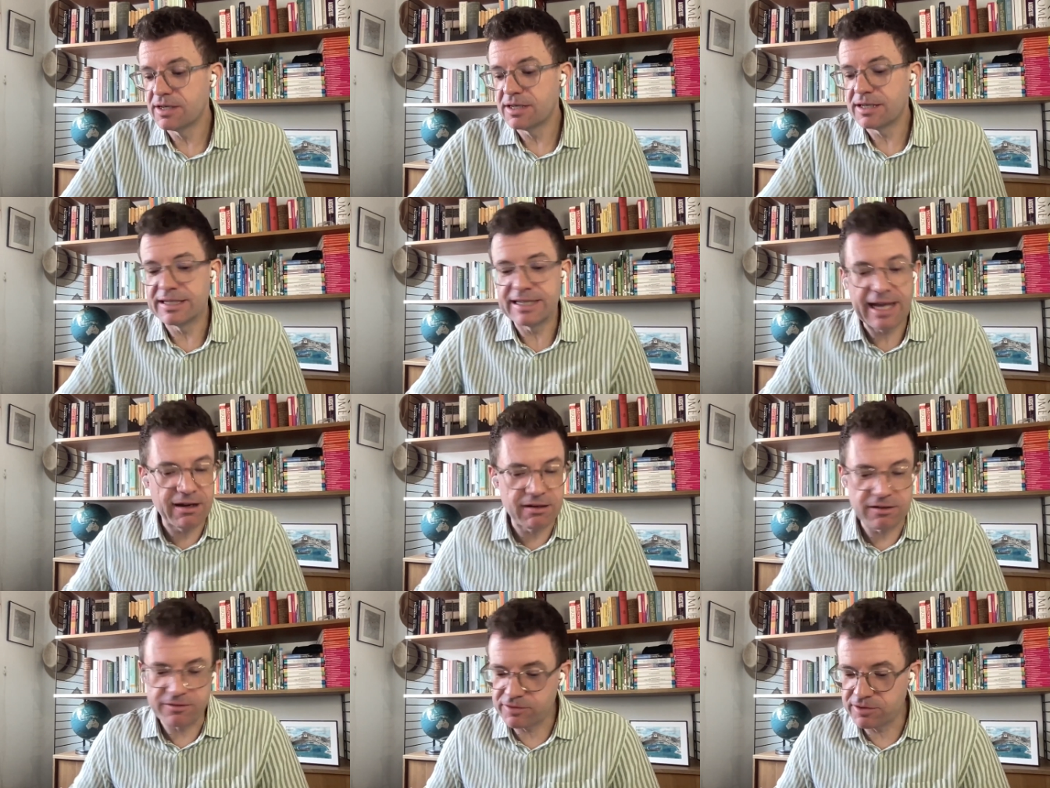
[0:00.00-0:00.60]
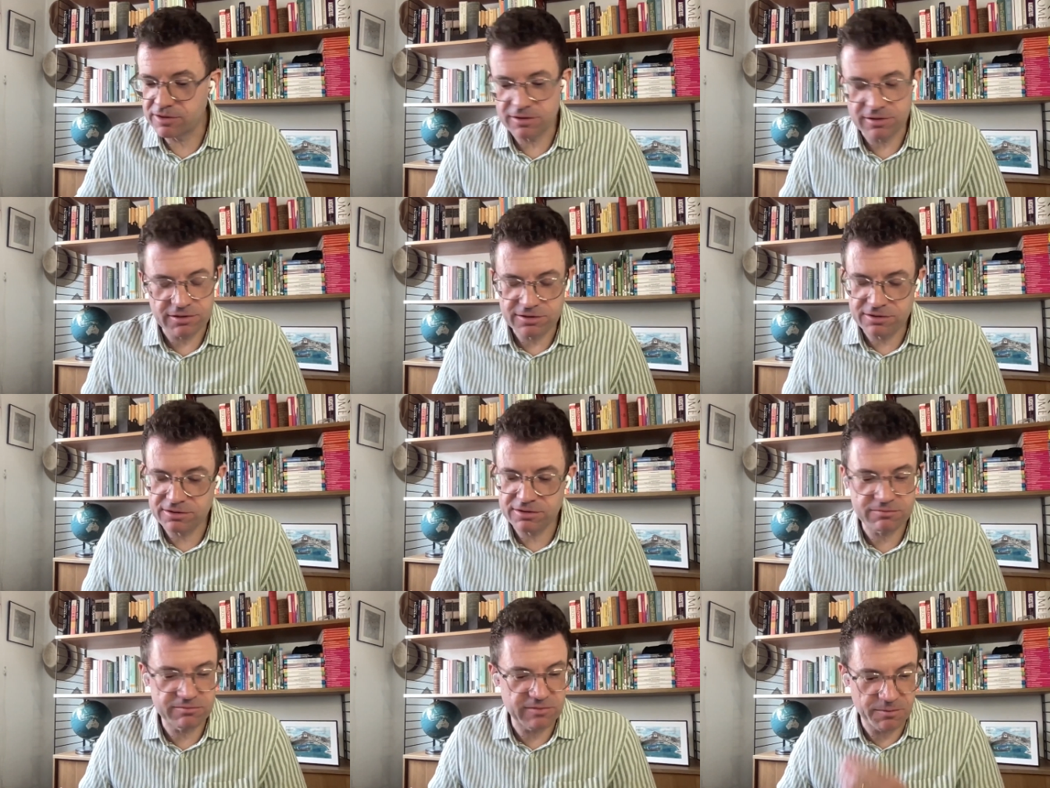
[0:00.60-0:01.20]
Now, of
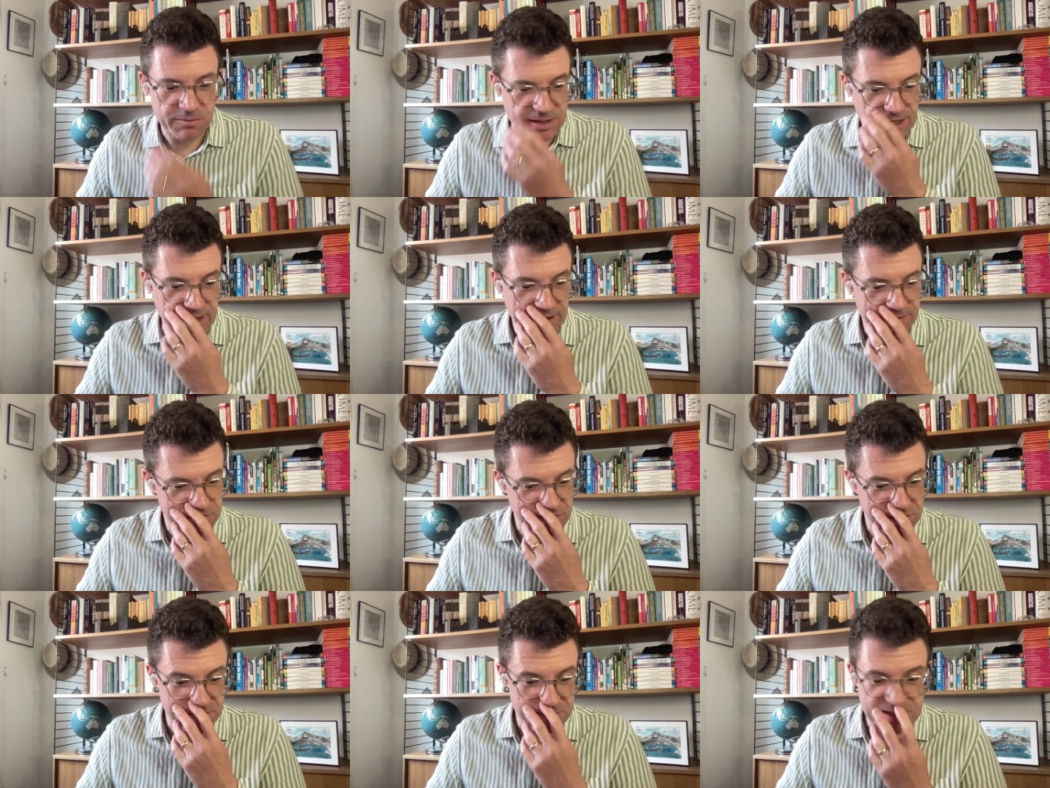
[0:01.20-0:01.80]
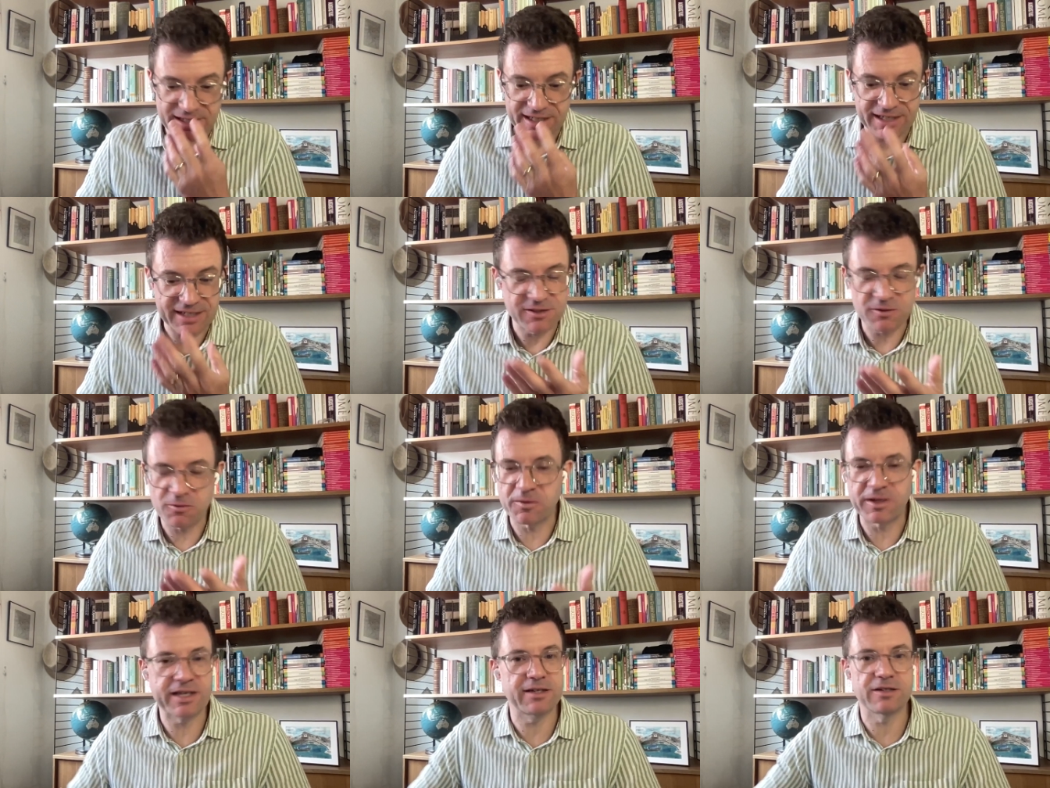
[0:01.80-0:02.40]
course, when we live stream things,
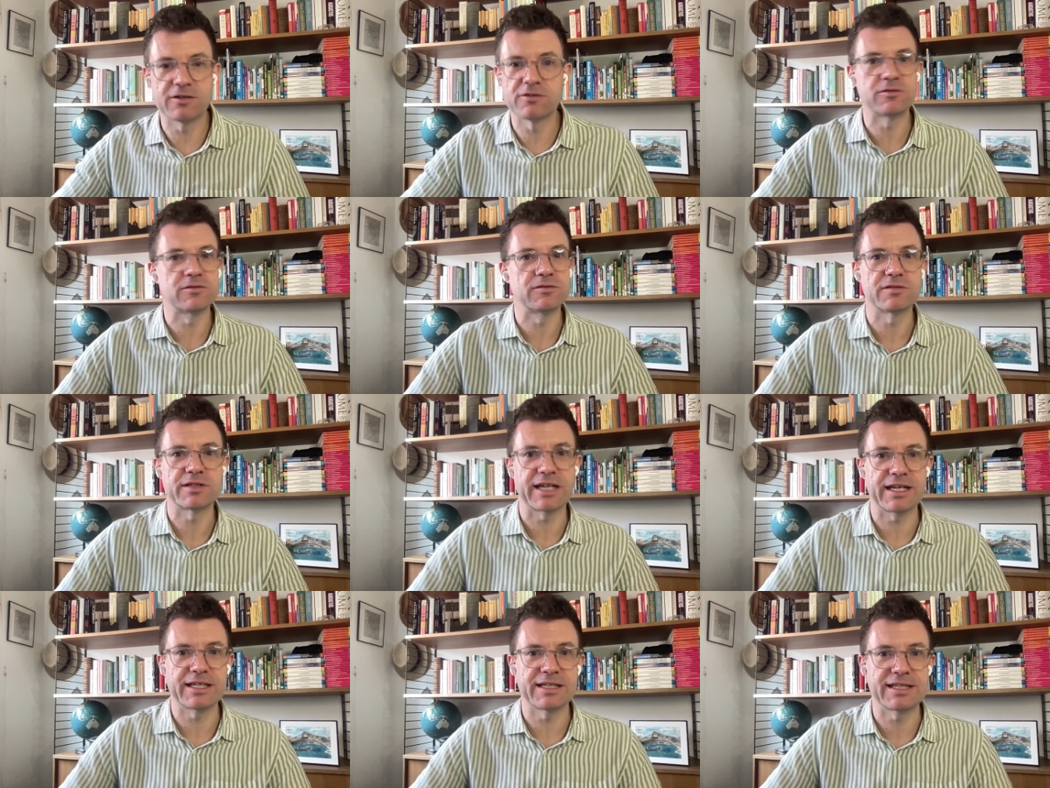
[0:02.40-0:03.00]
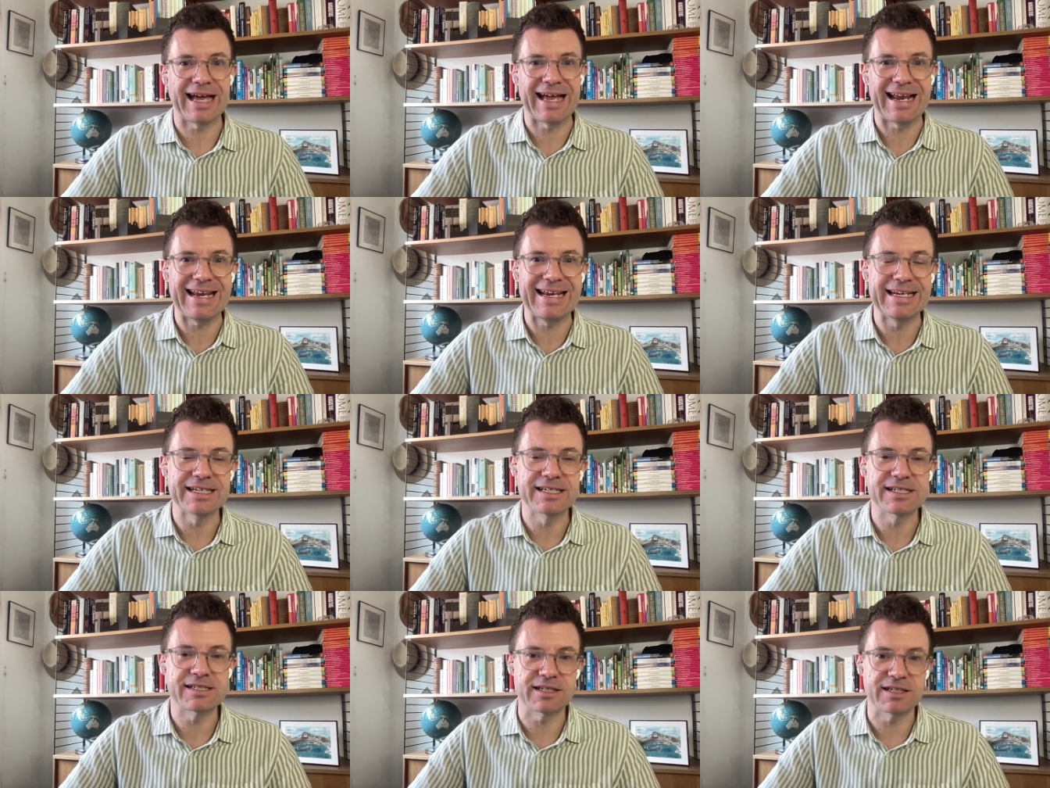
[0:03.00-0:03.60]
we can all get that
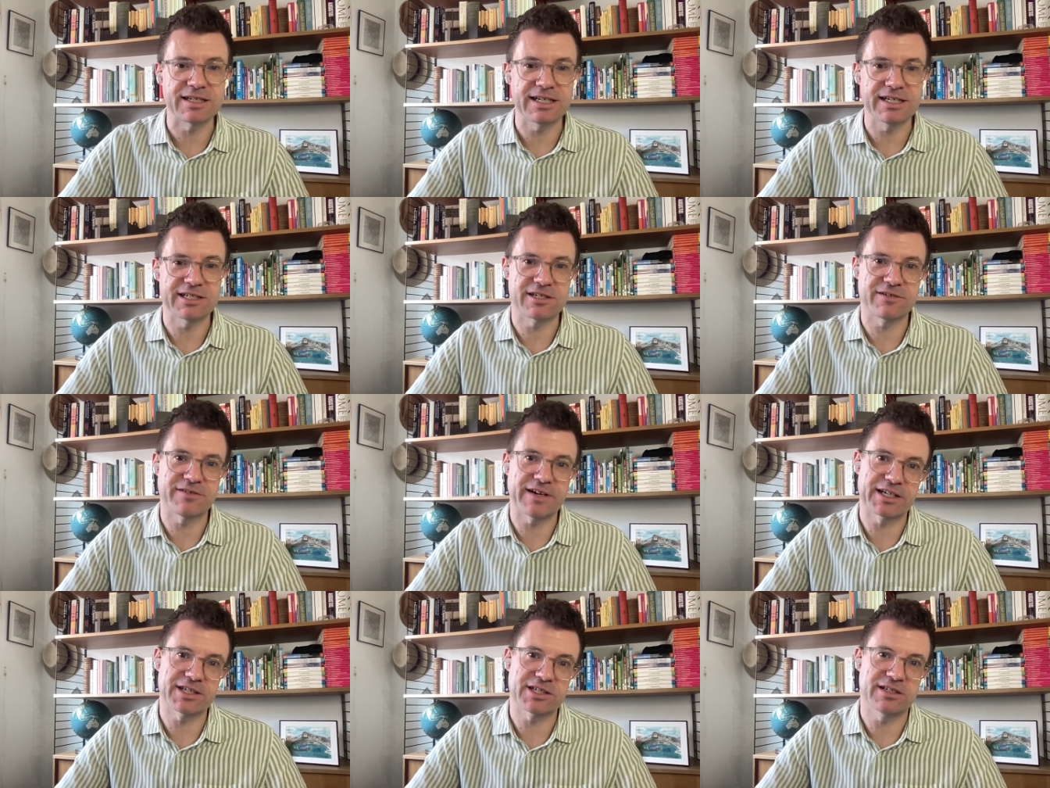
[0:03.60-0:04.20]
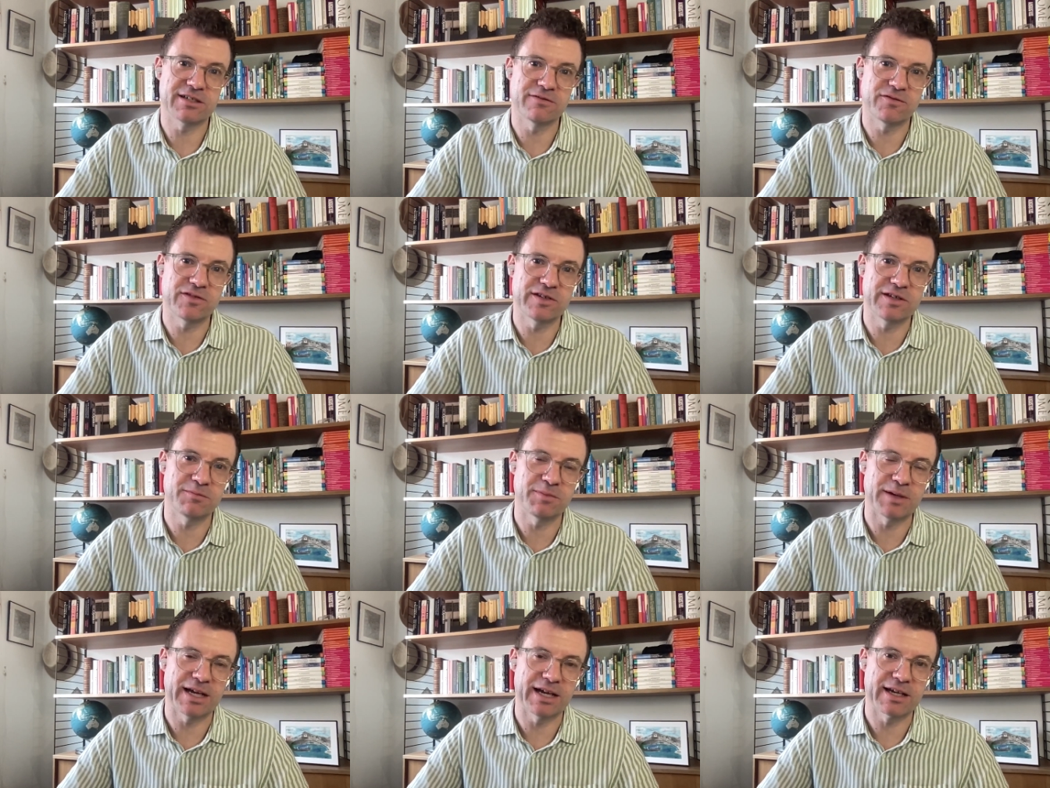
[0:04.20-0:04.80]
instant interaction and
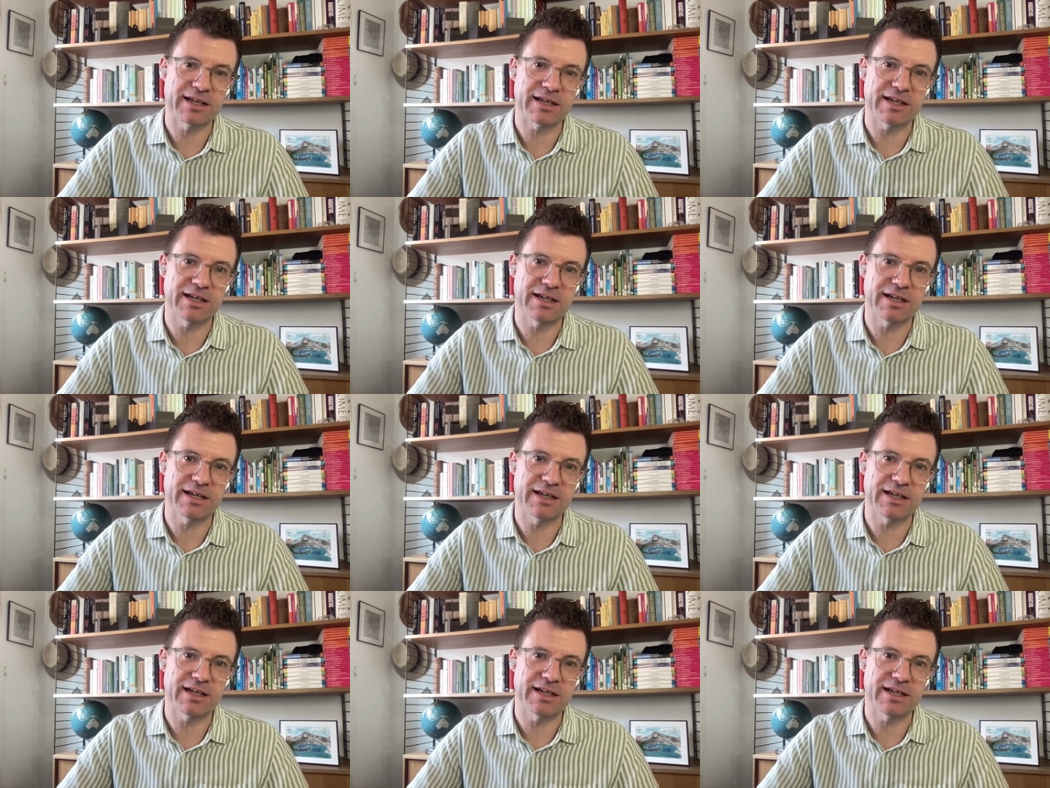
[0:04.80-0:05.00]
feedback.